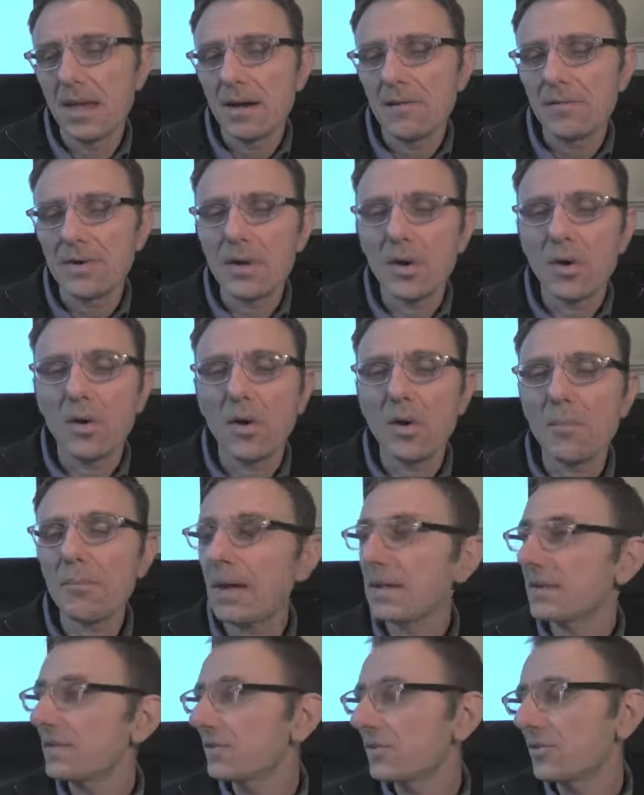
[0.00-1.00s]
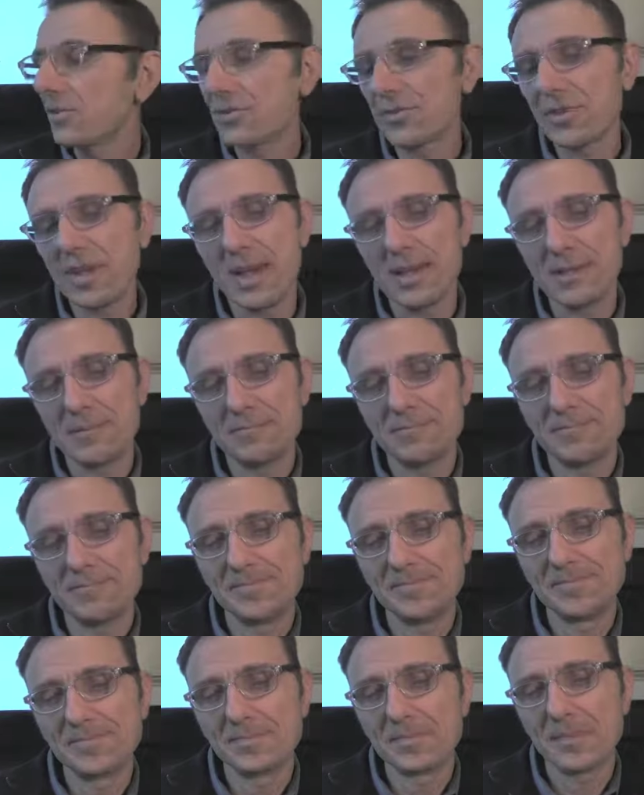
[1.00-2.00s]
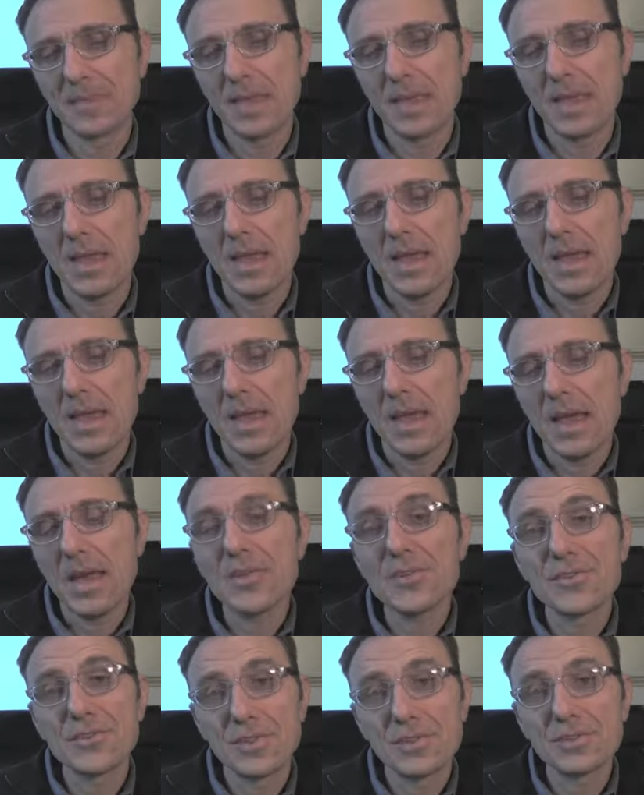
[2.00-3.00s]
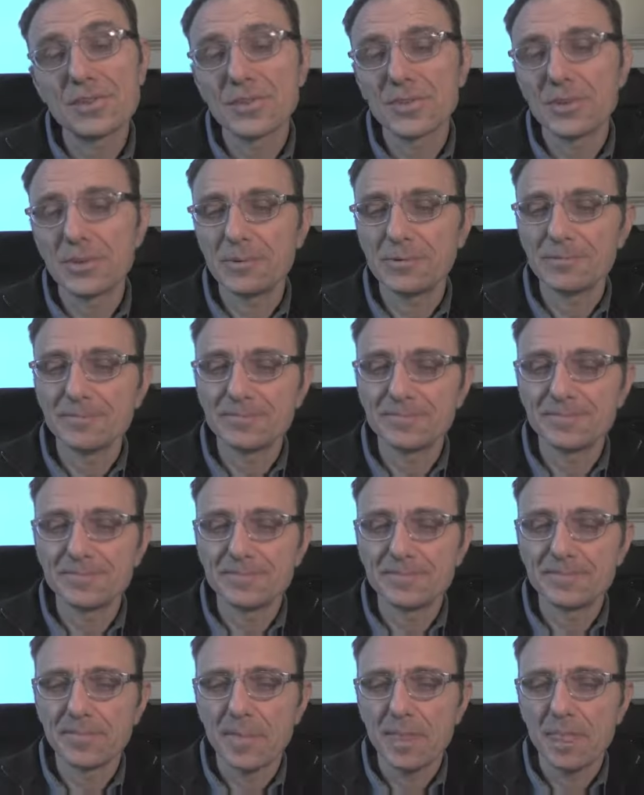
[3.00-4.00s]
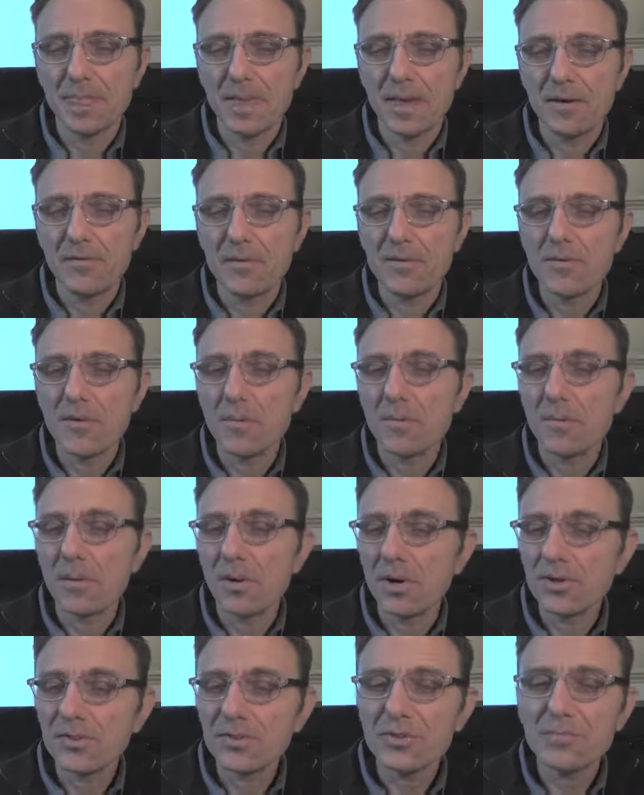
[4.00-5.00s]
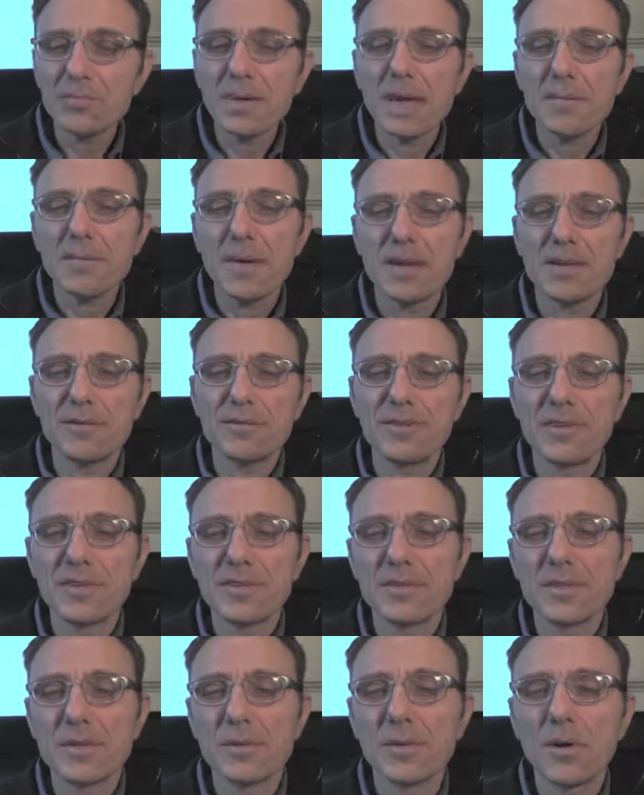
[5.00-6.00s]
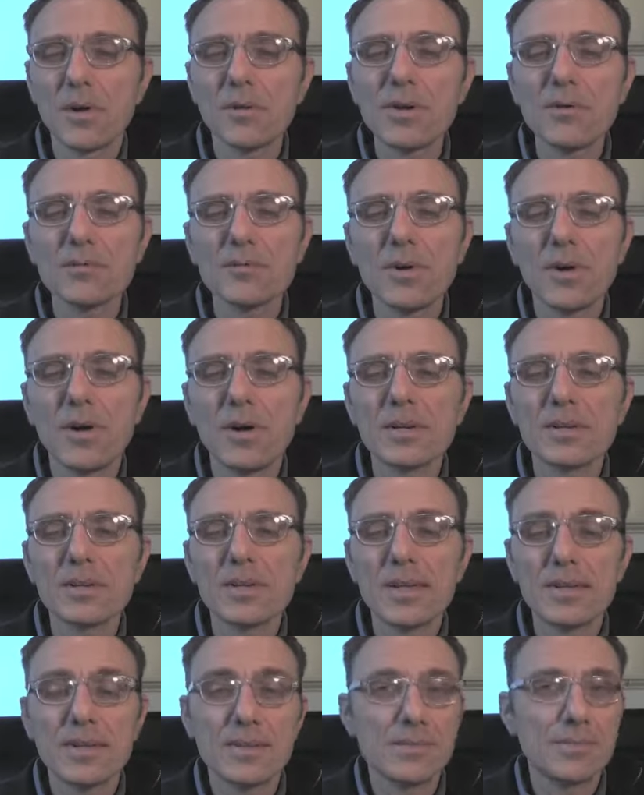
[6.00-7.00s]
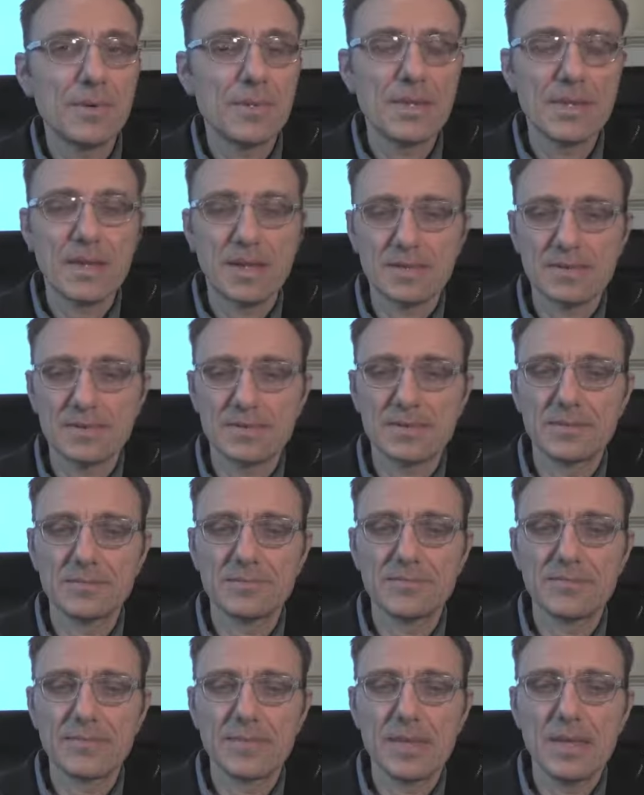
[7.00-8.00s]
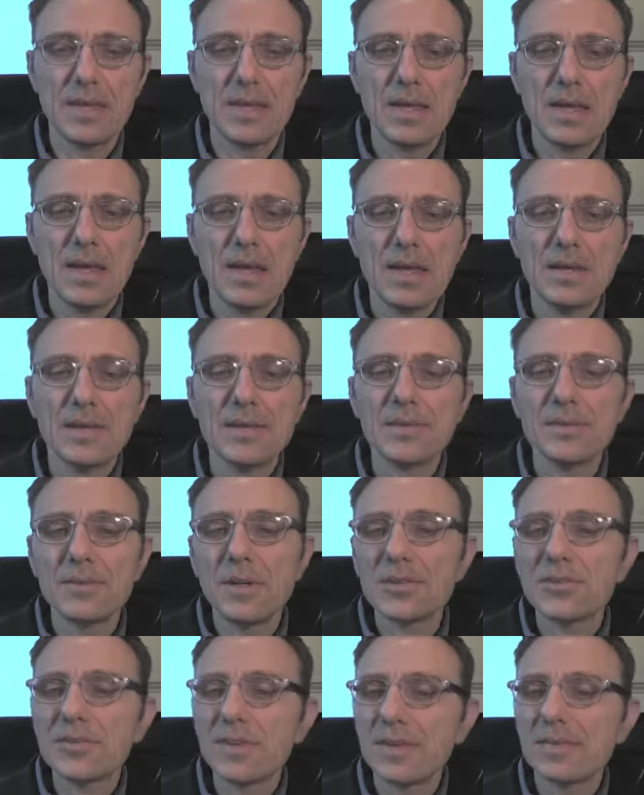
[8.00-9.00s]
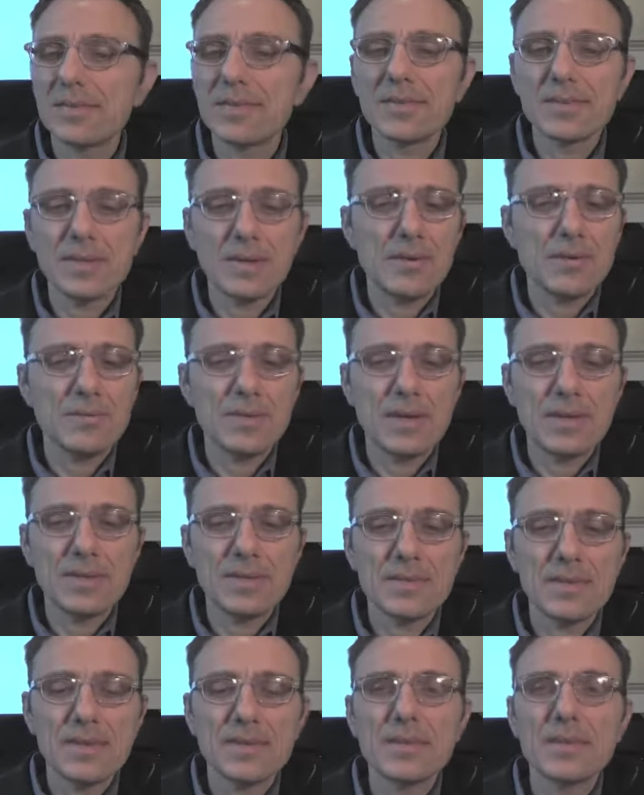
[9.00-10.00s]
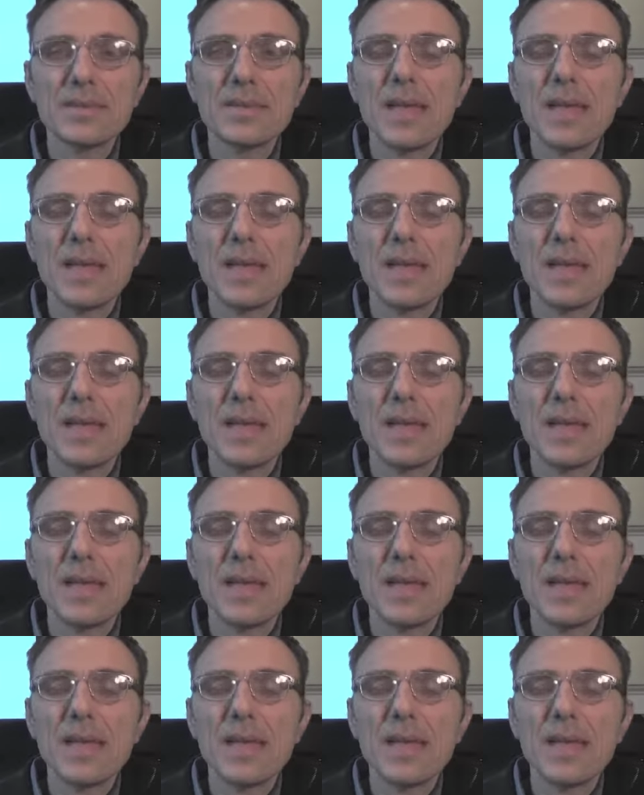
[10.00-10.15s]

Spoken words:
We are all meant to shine, as children do. We were born to make manifest the glory of God that is within us. It is not just in some of us, it's in